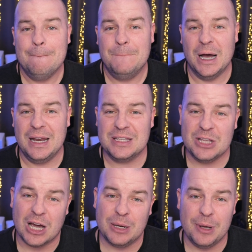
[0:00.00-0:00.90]
But it's
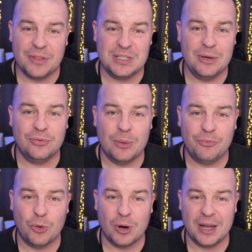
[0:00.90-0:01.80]
not going to be on the Z
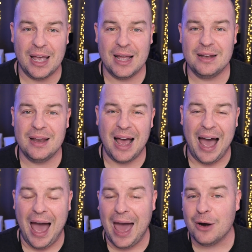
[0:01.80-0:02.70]
Flip 4 again.
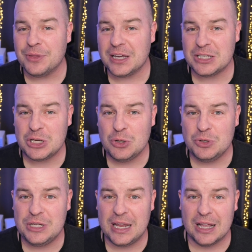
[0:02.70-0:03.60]
I don't think it's a
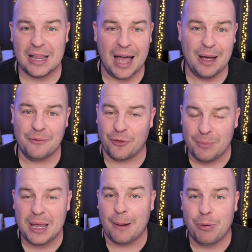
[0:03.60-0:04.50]
huge deal. I, for
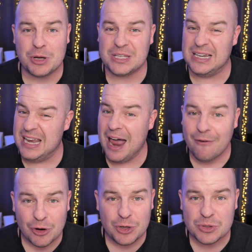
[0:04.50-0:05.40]
me, I personally
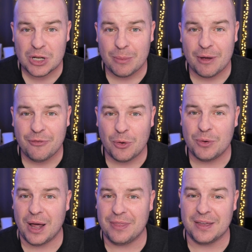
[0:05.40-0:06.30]
never use it on my
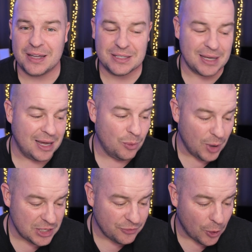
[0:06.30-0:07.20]
phone. I think it's kind of
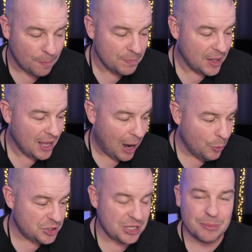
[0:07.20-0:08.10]
wasteful. I
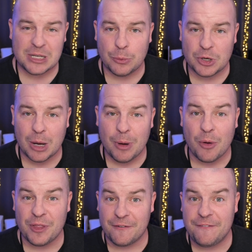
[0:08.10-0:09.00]
wish Samsung would come
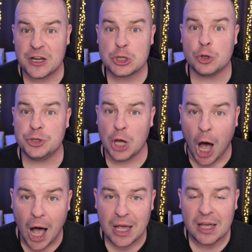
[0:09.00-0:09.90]
out with an official
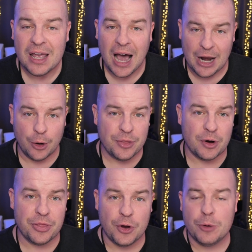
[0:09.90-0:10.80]
dock. I know there
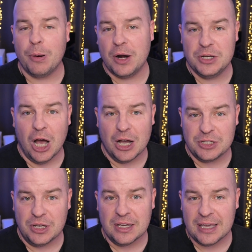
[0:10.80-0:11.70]
are third party
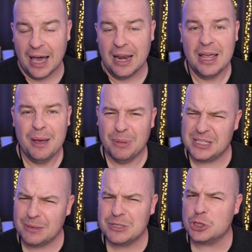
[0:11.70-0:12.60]
docks that you can get, but
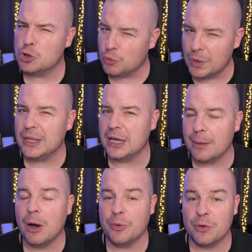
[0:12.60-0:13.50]
Samsung should really
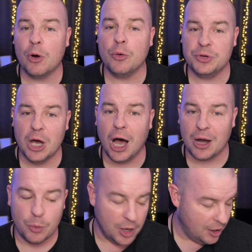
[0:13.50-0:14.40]
come out with their own
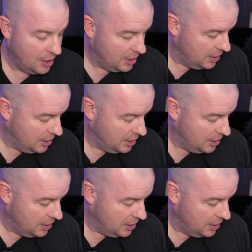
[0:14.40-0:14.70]
dock where